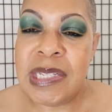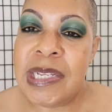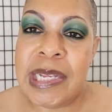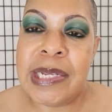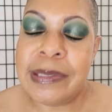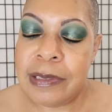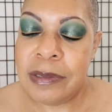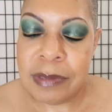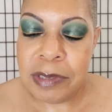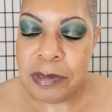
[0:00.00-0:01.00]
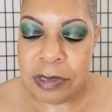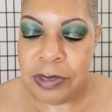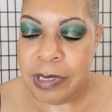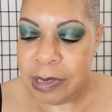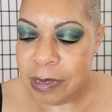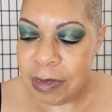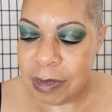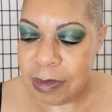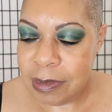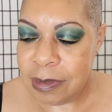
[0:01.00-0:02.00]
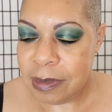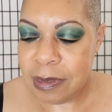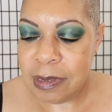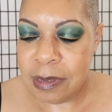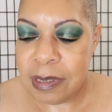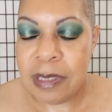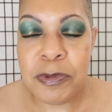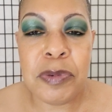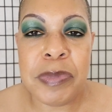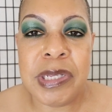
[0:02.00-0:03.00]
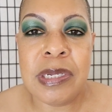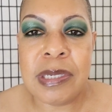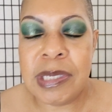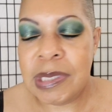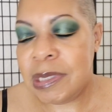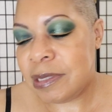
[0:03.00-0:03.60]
yeah, don't don't start none because then it won't be none.